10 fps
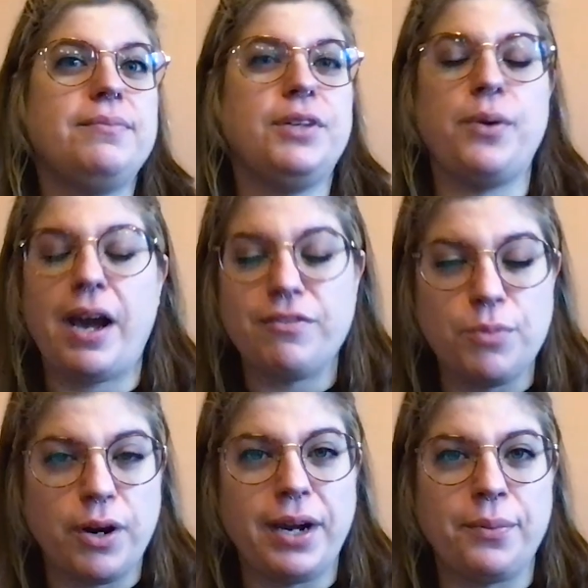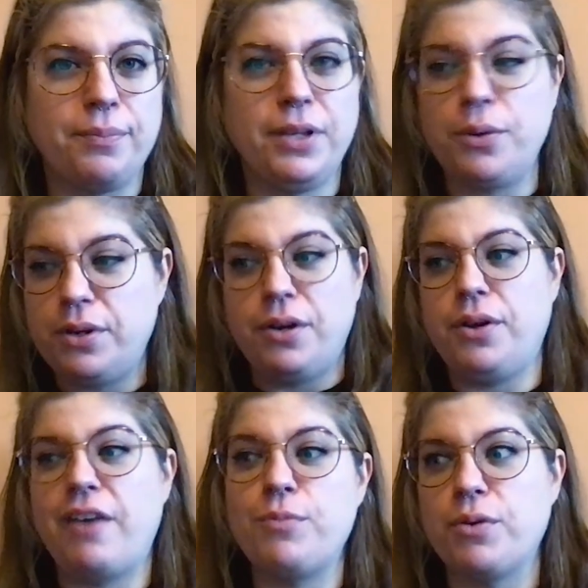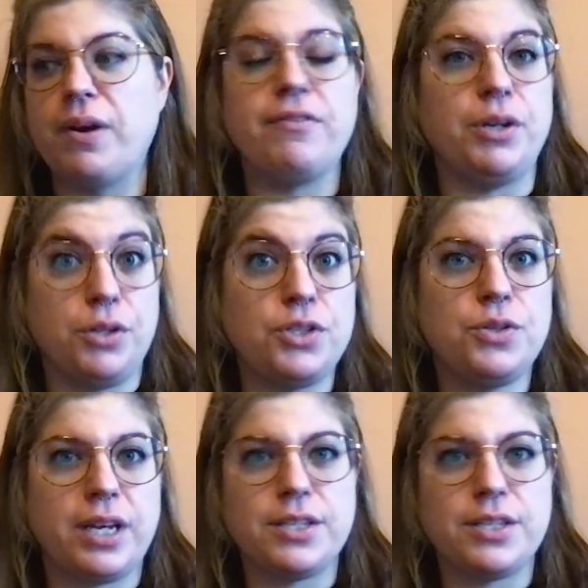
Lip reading: You have more, you have more revenue to do that.